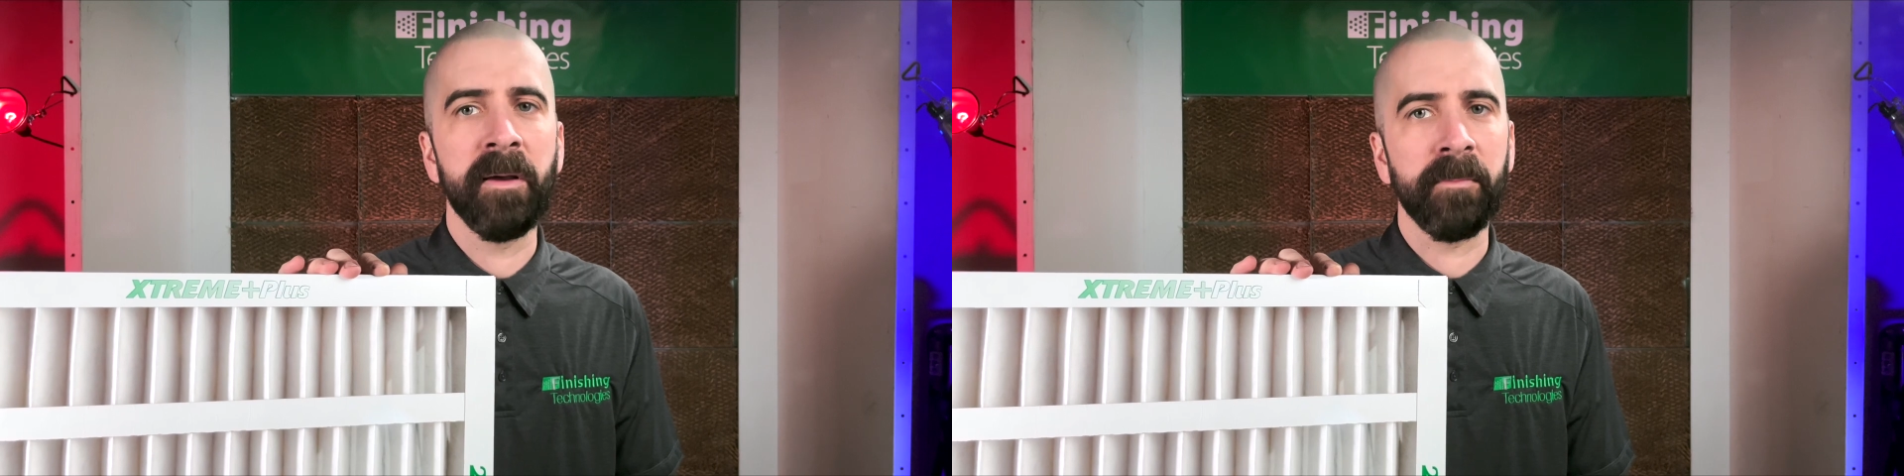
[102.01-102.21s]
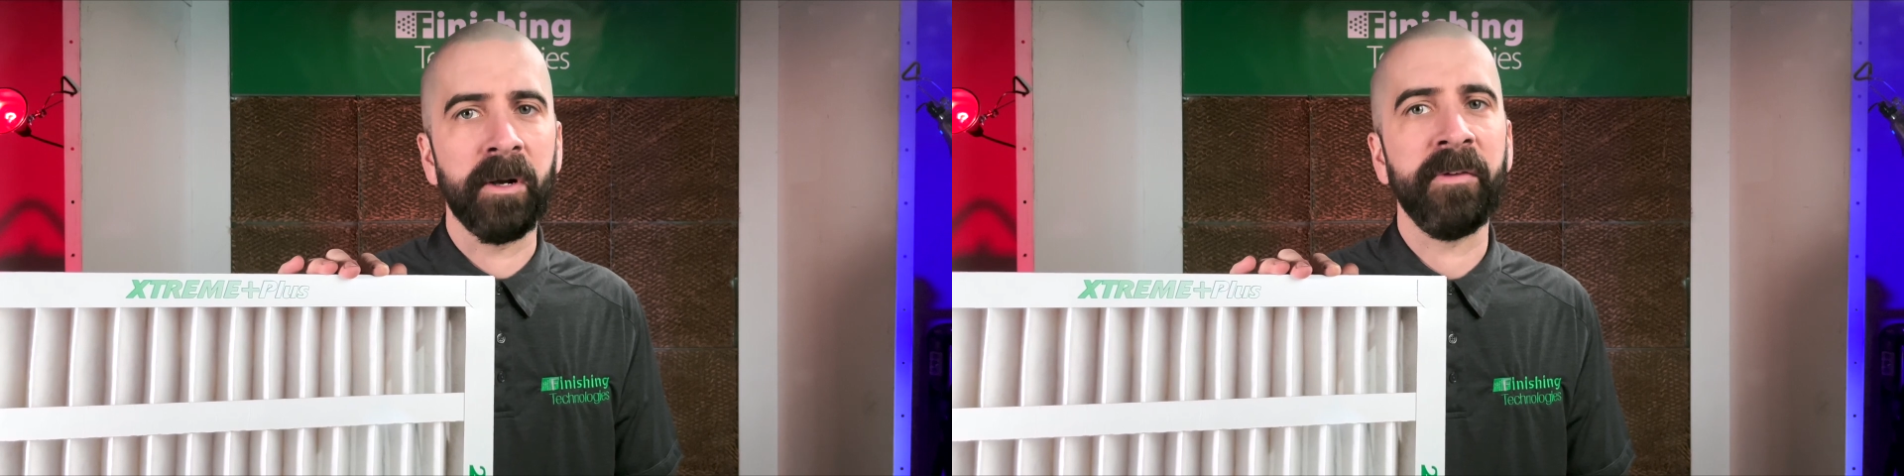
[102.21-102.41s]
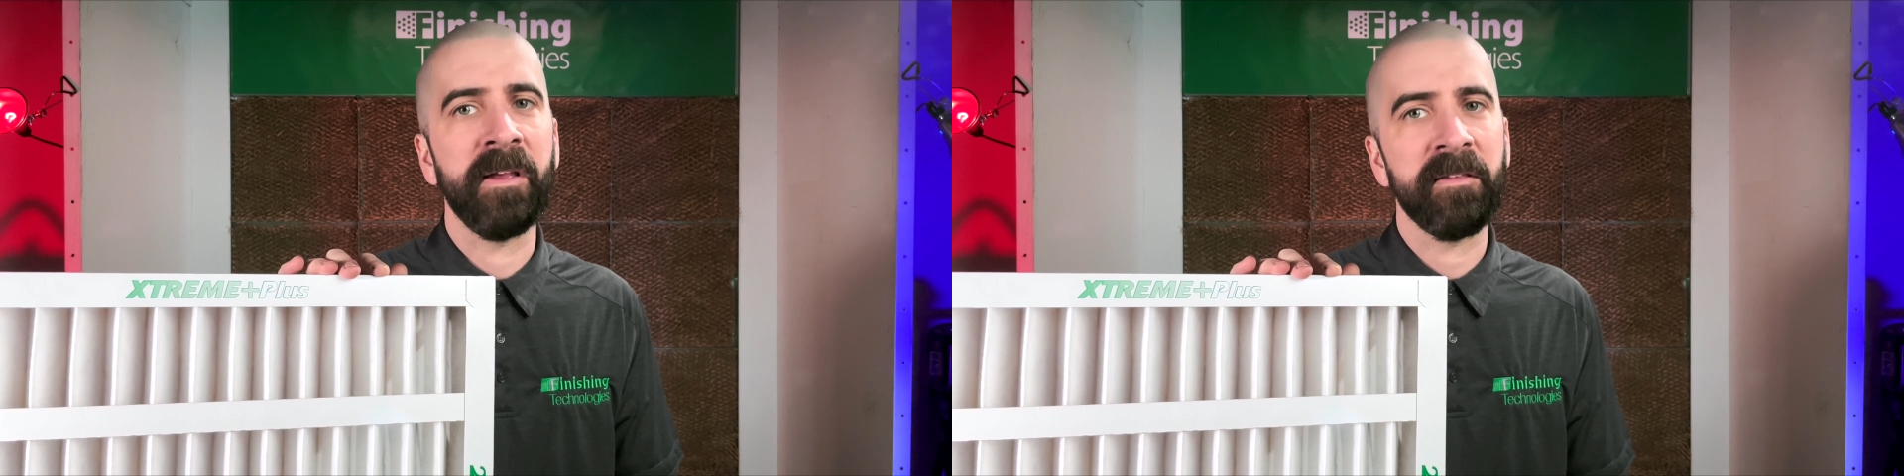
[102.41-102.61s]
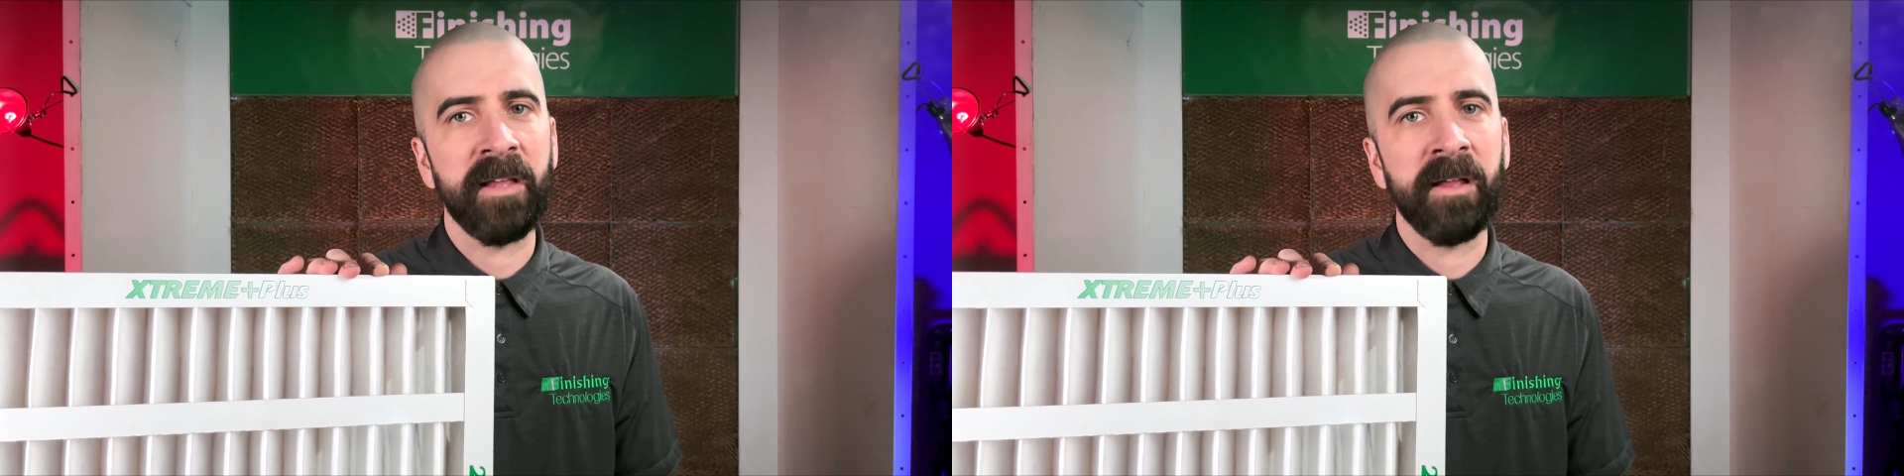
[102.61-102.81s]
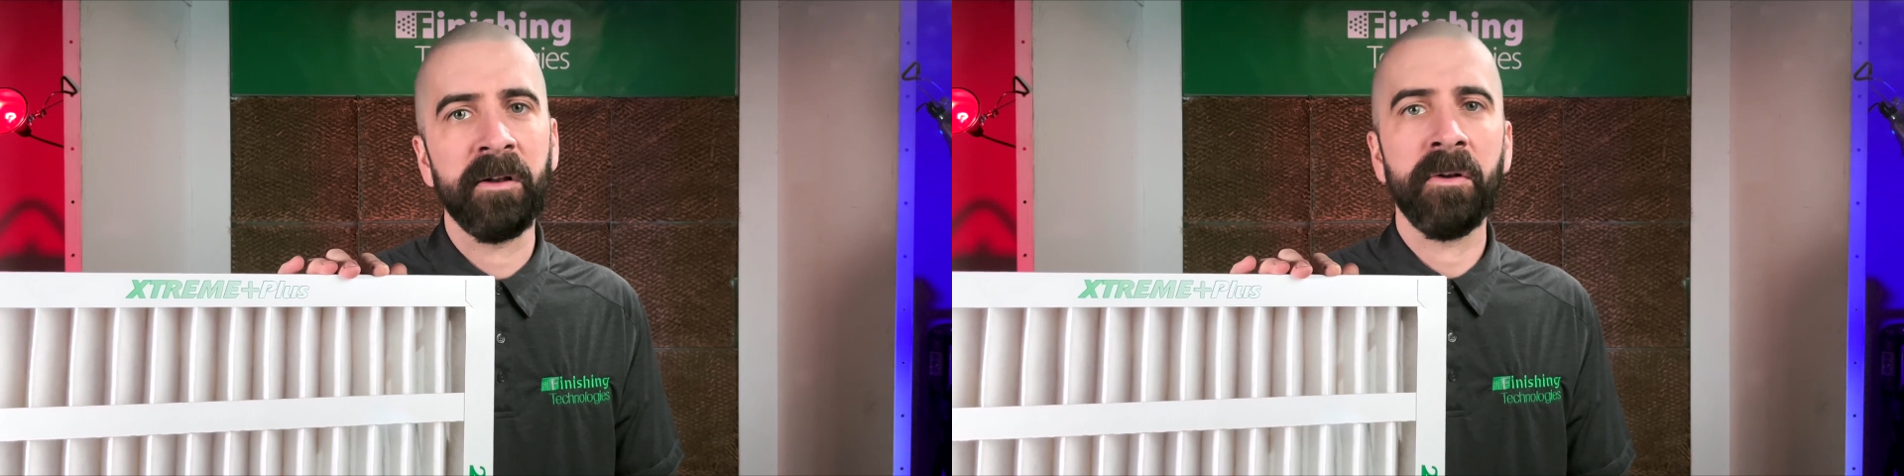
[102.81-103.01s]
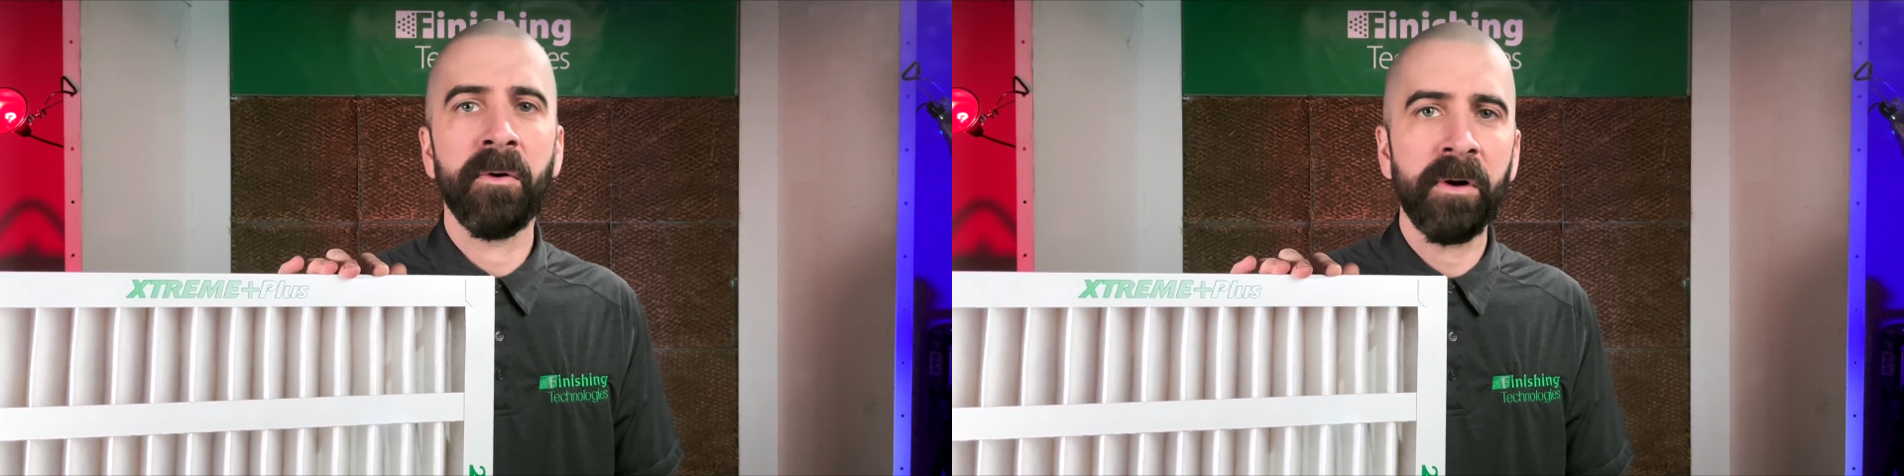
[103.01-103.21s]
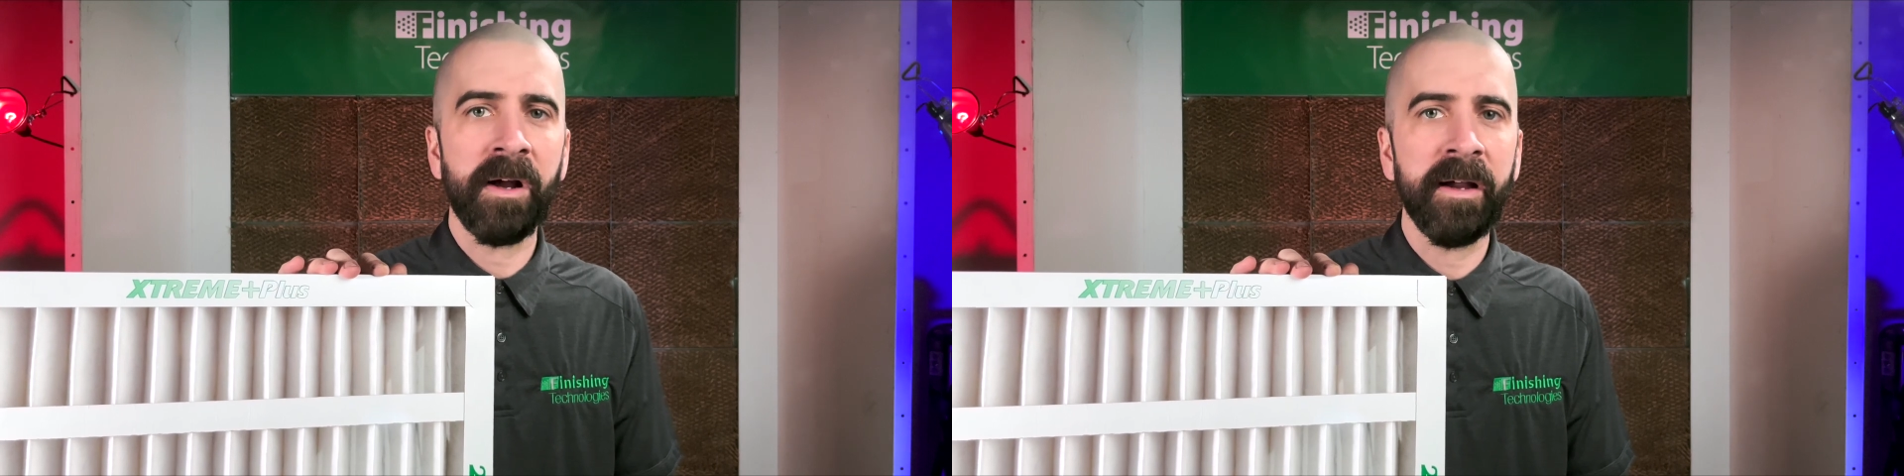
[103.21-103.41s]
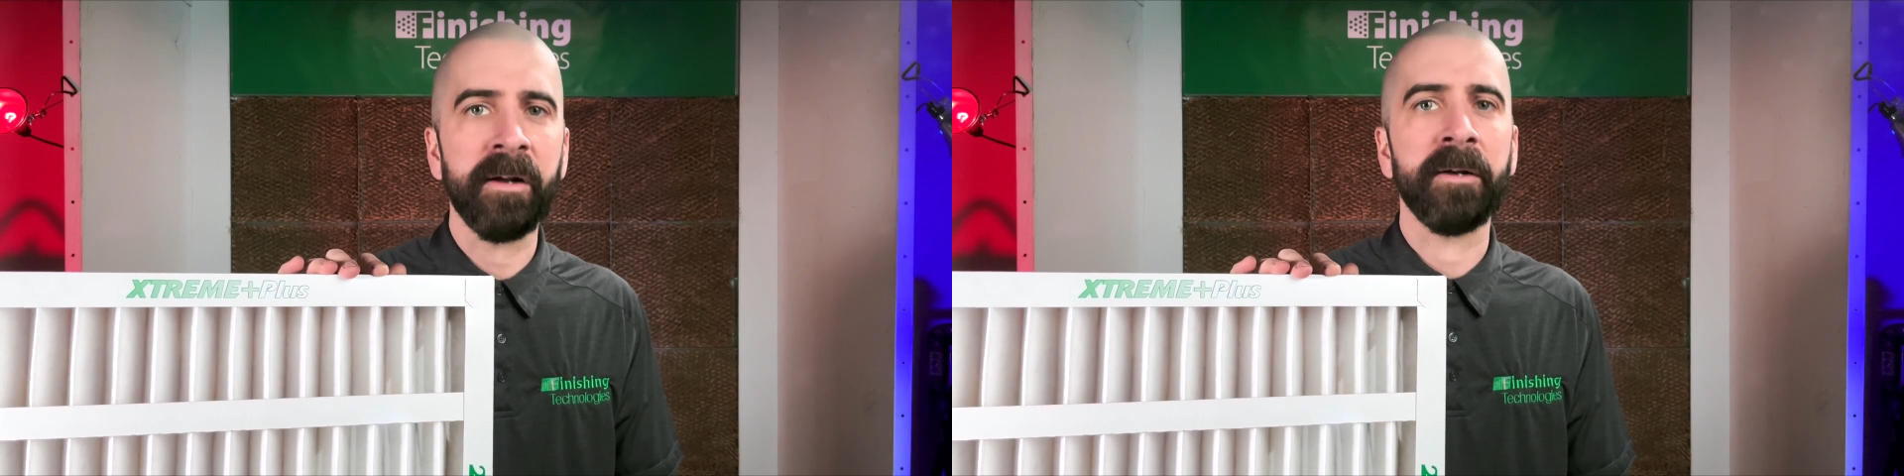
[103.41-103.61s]
MERV 8 standard or
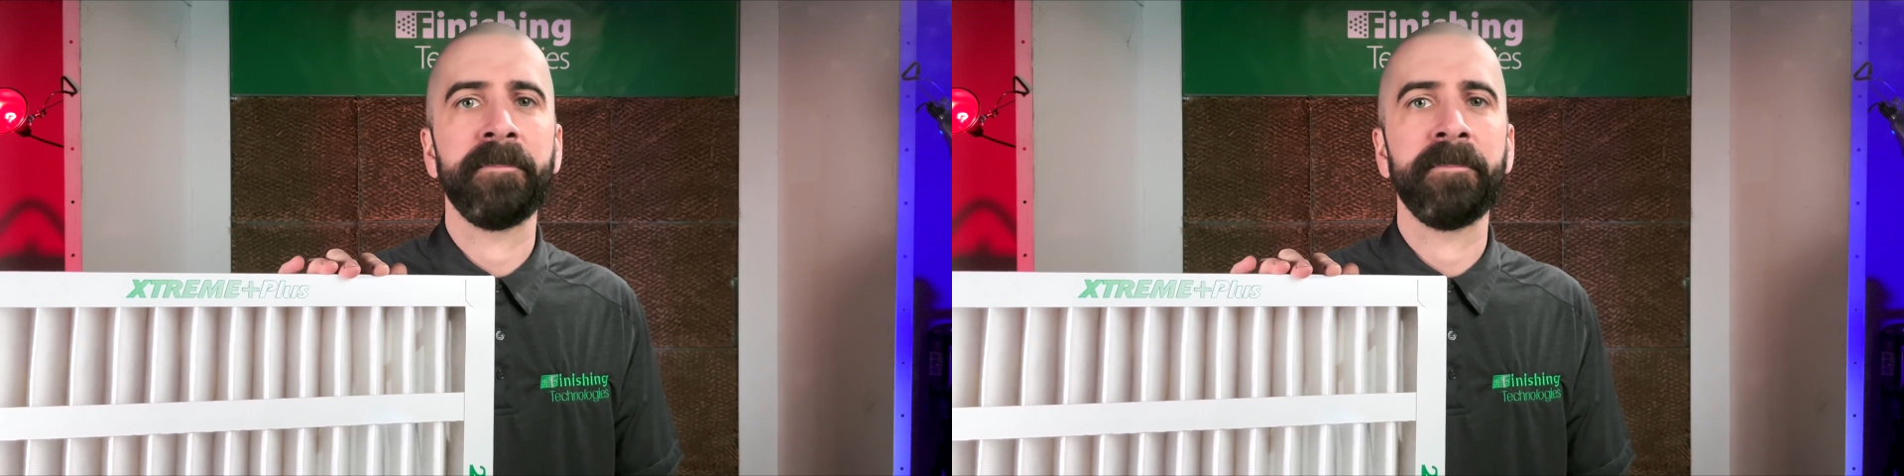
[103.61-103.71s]
higher.